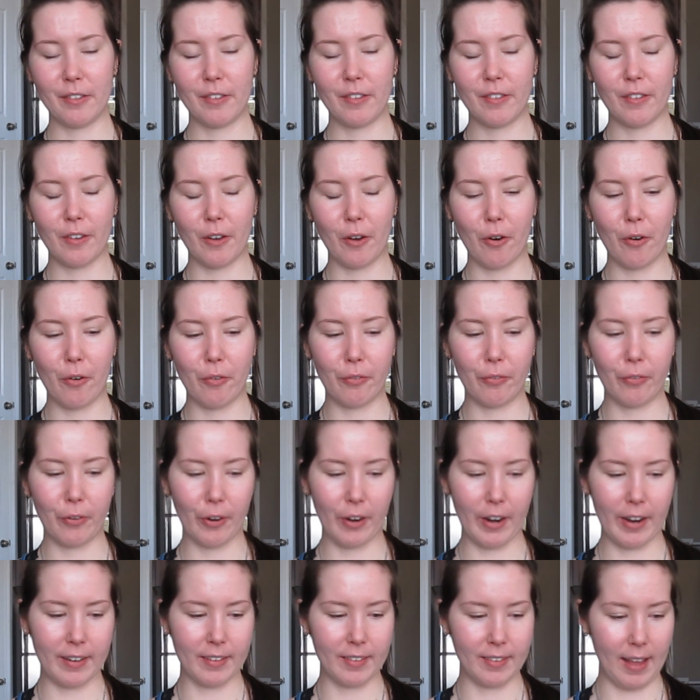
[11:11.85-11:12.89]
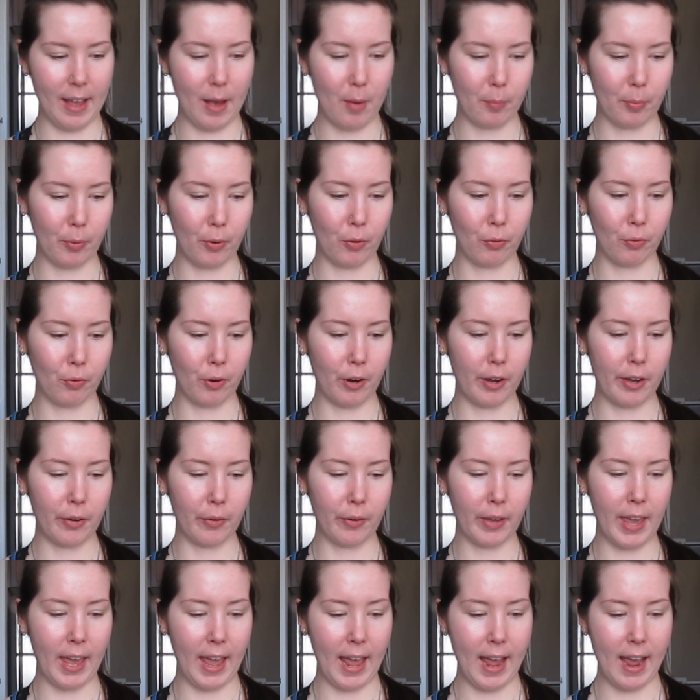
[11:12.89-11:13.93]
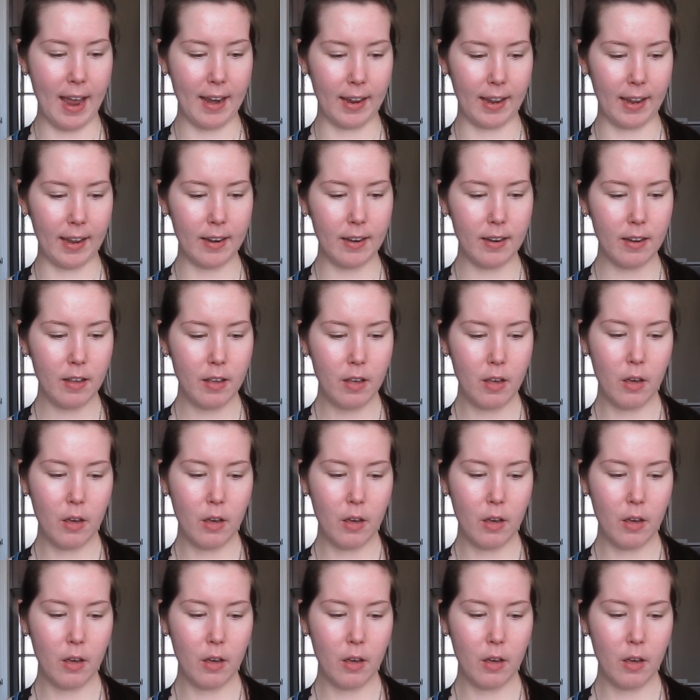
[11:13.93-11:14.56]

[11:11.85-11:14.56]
So, for example, Royal Canin,